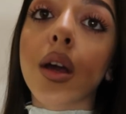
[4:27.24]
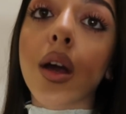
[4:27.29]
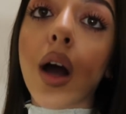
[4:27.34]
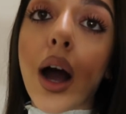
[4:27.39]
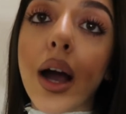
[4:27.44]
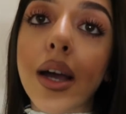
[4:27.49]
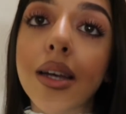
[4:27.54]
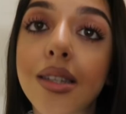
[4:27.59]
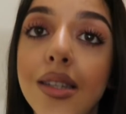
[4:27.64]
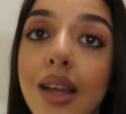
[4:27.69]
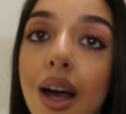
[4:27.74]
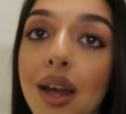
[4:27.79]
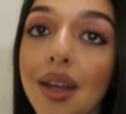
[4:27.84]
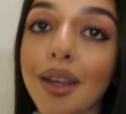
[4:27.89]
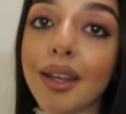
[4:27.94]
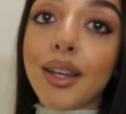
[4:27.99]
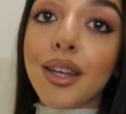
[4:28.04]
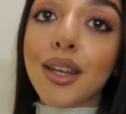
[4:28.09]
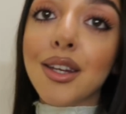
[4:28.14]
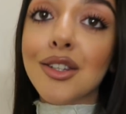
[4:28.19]
Guys, I
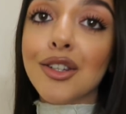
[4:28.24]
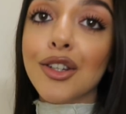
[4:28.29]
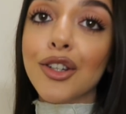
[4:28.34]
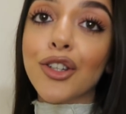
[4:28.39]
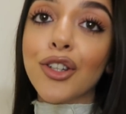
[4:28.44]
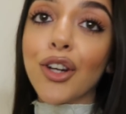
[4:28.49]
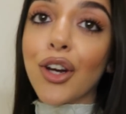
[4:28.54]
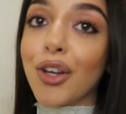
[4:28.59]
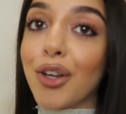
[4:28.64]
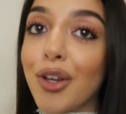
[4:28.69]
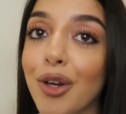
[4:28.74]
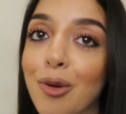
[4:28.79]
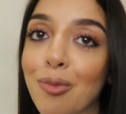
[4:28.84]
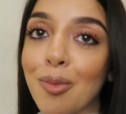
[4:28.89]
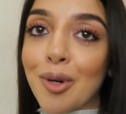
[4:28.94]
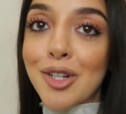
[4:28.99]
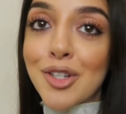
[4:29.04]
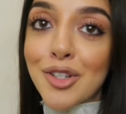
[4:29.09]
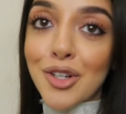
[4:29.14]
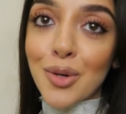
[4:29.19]
need to show you,
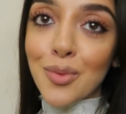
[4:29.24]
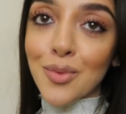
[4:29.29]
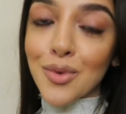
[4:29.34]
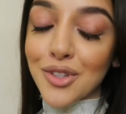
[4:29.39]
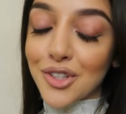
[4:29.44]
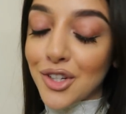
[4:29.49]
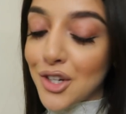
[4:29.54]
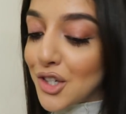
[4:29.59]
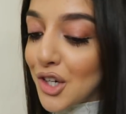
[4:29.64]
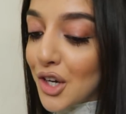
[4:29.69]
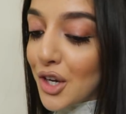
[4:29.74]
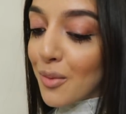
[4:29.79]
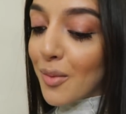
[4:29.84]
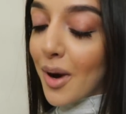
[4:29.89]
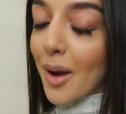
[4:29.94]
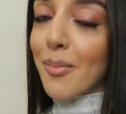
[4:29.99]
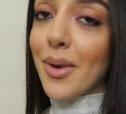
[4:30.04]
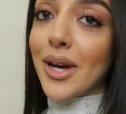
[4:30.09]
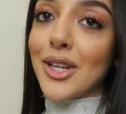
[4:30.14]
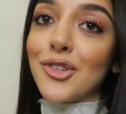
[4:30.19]
but don't want to show you
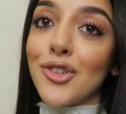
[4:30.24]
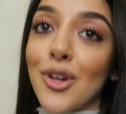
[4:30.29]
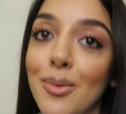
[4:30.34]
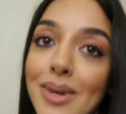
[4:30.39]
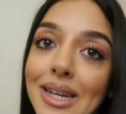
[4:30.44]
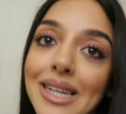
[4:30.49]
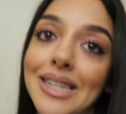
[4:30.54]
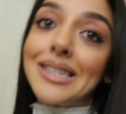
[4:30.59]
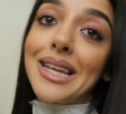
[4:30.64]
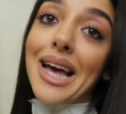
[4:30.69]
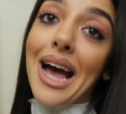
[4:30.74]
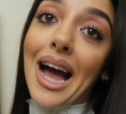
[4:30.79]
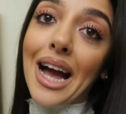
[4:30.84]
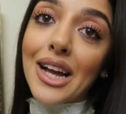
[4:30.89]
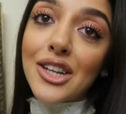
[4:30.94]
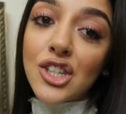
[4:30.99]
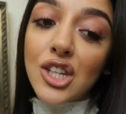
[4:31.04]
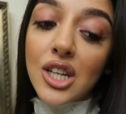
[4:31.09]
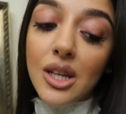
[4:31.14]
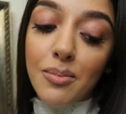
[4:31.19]
my bedroom. It's
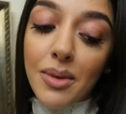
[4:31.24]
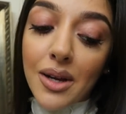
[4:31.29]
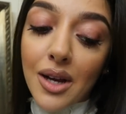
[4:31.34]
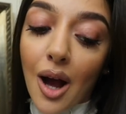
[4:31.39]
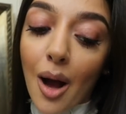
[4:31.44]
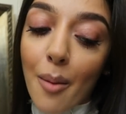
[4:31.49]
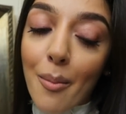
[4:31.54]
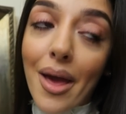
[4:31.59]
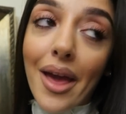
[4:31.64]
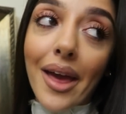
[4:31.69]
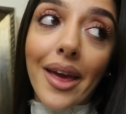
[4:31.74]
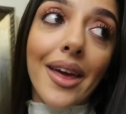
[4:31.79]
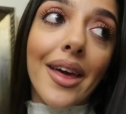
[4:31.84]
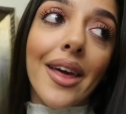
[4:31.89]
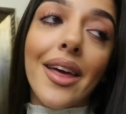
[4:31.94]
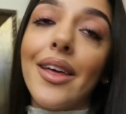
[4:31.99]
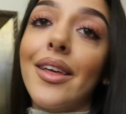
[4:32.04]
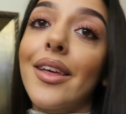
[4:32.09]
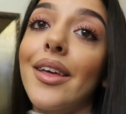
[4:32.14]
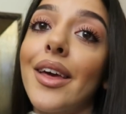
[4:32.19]
actually becoming
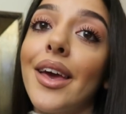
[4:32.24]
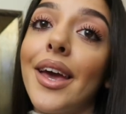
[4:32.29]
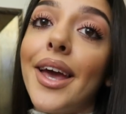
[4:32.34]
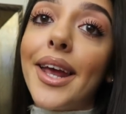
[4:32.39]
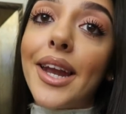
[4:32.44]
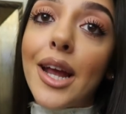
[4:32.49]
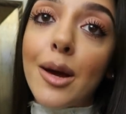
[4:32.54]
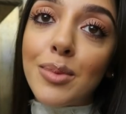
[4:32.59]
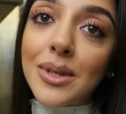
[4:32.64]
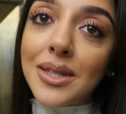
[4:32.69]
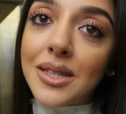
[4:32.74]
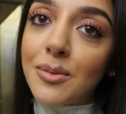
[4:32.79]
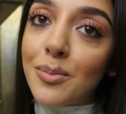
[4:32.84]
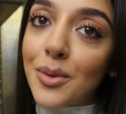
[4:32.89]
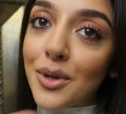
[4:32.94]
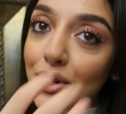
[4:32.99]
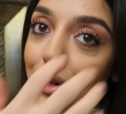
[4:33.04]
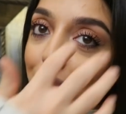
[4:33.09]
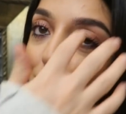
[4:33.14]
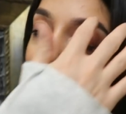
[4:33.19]

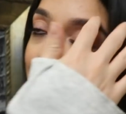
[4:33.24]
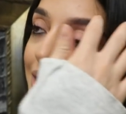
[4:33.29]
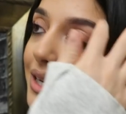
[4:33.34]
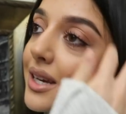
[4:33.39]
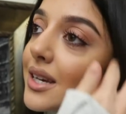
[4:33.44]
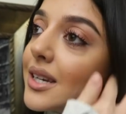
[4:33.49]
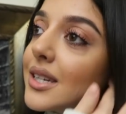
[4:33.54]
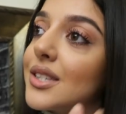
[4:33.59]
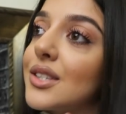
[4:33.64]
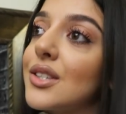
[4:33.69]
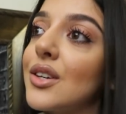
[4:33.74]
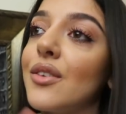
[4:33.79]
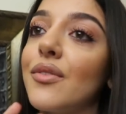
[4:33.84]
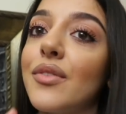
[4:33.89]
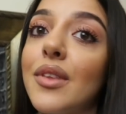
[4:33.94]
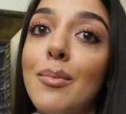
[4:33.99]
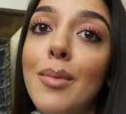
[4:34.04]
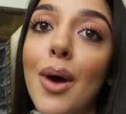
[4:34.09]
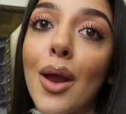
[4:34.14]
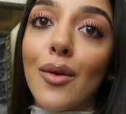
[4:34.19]
inhabitable because
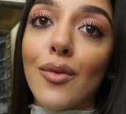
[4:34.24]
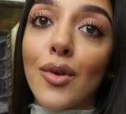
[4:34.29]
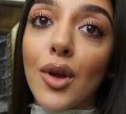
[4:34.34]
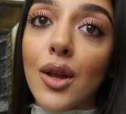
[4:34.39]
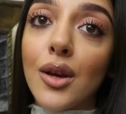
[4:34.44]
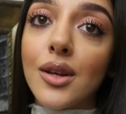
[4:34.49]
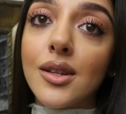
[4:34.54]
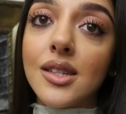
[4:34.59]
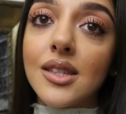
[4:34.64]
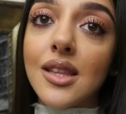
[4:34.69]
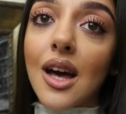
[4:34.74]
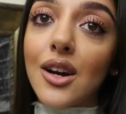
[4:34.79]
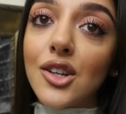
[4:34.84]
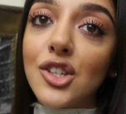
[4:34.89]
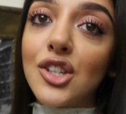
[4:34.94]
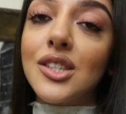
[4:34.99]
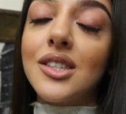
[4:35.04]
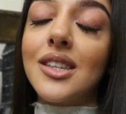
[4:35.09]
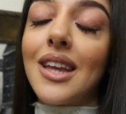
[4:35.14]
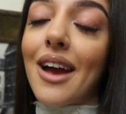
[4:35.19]
of the amount of clothes that are
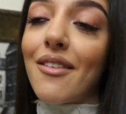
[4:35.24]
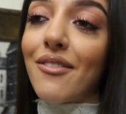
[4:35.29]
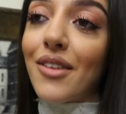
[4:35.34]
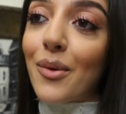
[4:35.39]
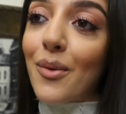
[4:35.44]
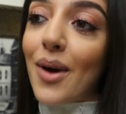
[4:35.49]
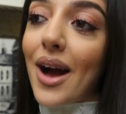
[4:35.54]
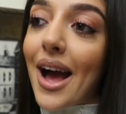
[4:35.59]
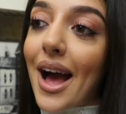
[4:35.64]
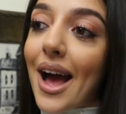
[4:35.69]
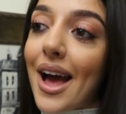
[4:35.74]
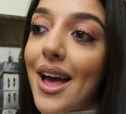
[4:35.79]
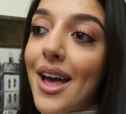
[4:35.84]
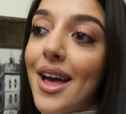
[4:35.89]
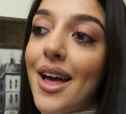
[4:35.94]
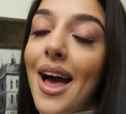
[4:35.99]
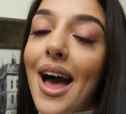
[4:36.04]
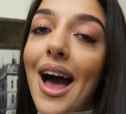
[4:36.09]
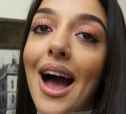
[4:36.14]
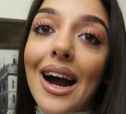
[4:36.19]
just everywhere.
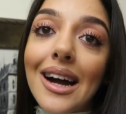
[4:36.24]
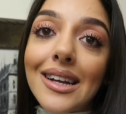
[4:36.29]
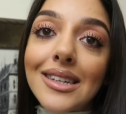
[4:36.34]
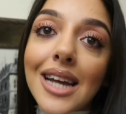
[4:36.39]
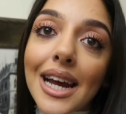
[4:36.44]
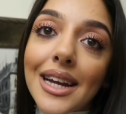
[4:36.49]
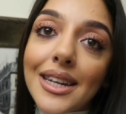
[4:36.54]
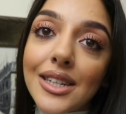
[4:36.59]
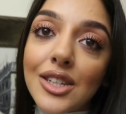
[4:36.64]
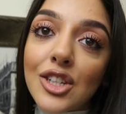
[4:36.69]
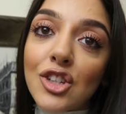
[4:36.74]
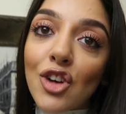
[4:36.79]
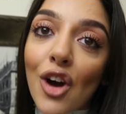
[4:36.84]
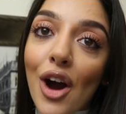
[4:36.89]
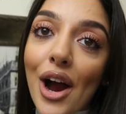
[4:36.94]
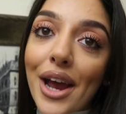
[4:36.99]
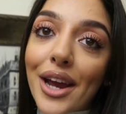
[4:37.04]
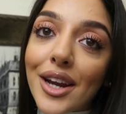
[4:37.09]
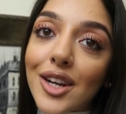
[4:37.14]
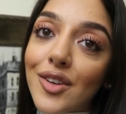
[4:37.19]
And I need to
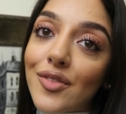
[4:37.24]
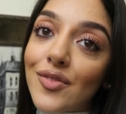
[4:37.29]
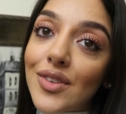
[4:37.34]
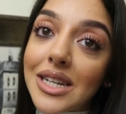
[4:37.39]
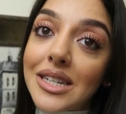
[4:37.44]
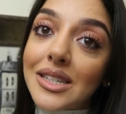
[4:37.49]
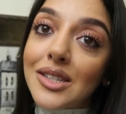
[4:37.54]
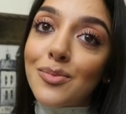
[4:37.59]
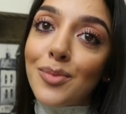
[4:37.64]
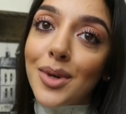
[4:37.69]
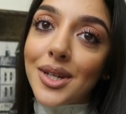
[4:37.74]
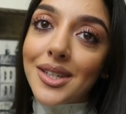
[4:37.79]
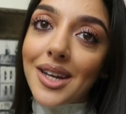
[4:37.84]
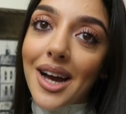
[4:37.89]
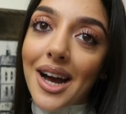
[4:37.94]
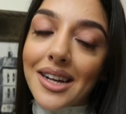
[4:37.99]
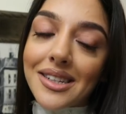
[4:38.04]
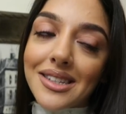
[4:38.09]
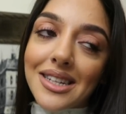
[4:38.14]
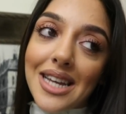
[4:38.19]
try and convince my
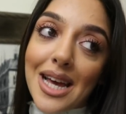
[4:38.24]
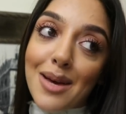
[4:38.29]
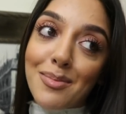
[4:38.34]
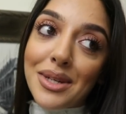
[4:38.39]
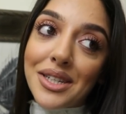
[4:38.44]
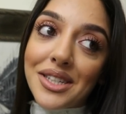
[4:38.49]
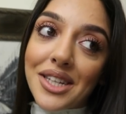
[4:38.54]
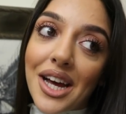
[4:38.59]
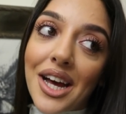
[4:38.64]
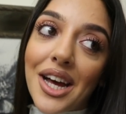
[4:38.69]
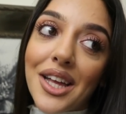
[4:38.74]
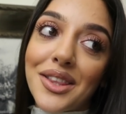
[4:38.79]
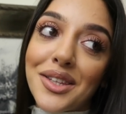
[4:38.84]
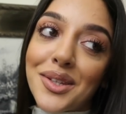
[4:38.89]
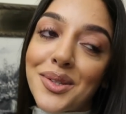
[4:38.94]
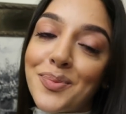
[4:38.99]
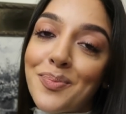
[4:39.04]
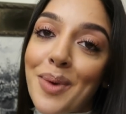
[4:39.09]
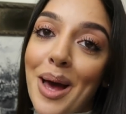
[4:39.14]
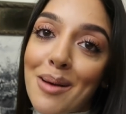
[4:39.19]
dad to let me turn
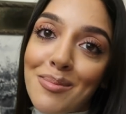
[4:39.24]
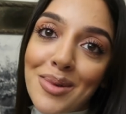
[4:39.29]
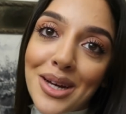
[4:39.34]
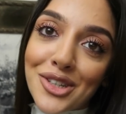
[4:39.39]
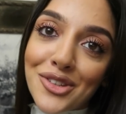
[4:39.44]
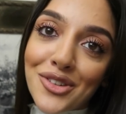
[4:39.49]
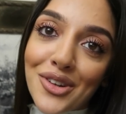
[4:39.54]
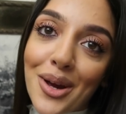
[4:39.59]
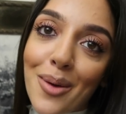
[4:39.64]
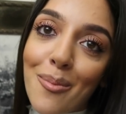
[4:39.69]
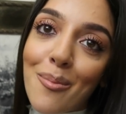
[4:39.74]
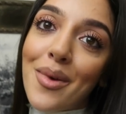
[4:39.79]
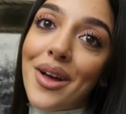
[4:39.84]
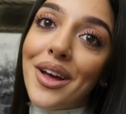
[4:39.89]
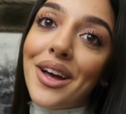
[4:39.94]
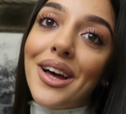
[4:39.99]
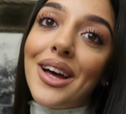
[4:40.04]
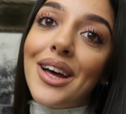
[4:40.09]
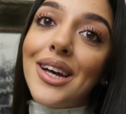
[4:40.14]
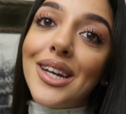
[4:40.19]
the spare bedroom
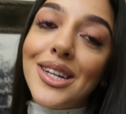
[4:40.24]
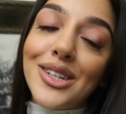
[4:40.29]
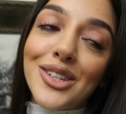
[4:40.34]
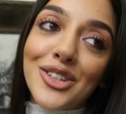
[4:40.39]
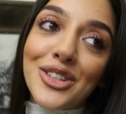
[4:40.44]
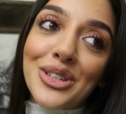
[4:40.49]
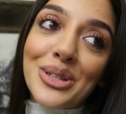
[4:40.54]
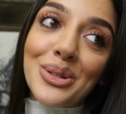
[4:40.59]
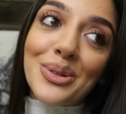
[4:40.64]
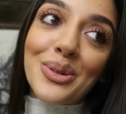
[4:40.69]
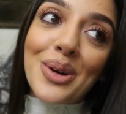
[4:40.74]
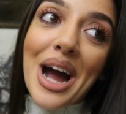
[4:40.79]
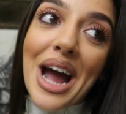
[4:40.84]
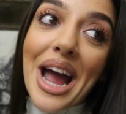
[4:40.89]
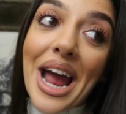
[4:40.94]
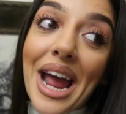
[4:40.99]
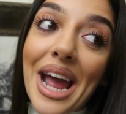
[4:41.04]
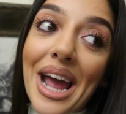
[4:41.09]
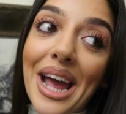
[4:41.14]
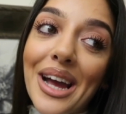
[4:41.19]
into
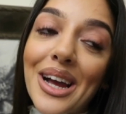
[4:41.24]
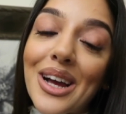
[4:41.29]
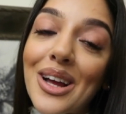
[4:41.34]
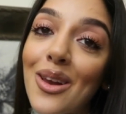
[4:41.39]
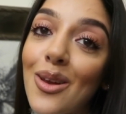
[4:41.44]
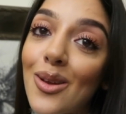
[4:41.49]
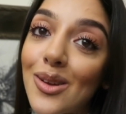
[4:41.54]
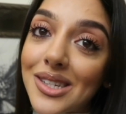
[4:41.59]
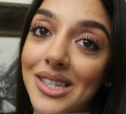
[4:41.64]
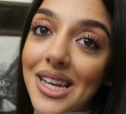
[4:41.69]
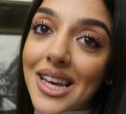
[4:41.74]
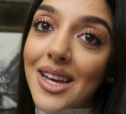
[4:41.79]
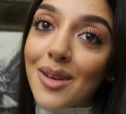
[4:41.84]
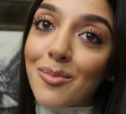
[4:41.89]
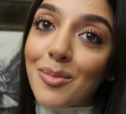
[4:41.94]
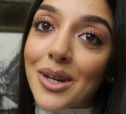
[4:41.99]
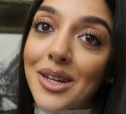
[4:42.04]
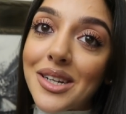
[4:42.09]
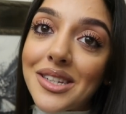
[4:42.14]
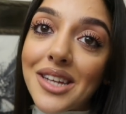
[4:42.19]
a
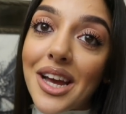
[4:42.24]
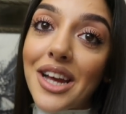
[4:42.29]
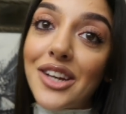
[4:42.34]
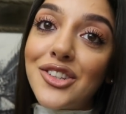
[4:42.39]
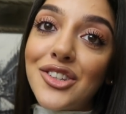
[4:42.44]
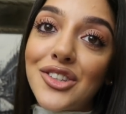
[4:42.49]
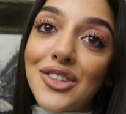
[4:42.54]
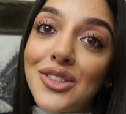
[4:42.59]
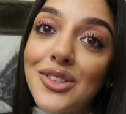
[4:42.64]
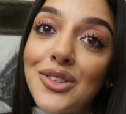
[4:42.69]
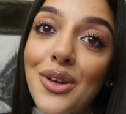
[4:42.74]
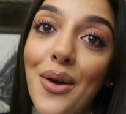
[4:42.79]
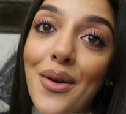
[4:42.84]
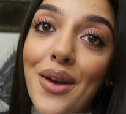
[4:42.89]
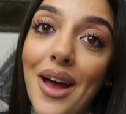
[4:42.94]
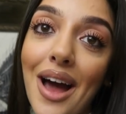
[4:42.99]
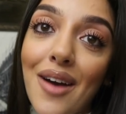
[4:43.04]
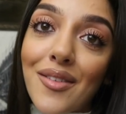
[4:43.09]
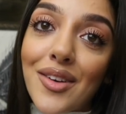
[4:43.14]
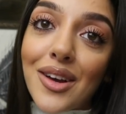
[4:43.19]
closet because I just don't
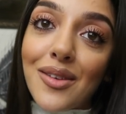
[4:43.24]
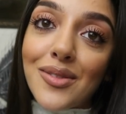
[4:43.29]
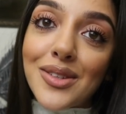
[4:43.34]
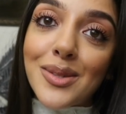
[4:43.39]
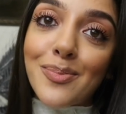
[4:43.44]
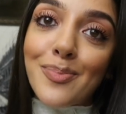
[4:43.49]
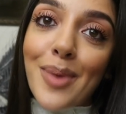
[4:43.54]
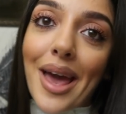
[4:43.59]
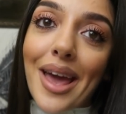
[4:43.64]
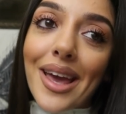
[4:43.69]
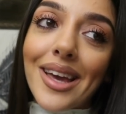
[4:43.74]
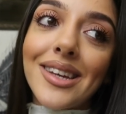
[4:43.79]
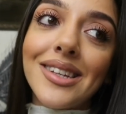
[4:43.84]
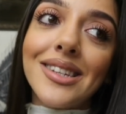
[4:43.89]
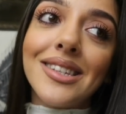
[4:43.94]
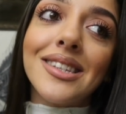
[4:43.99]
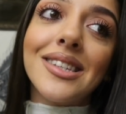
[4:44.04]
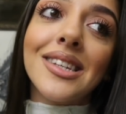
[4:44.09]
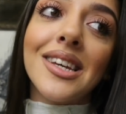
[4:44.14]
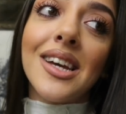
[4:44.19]
have enough
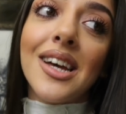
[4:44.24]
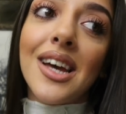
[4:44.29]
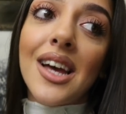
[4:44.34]
space.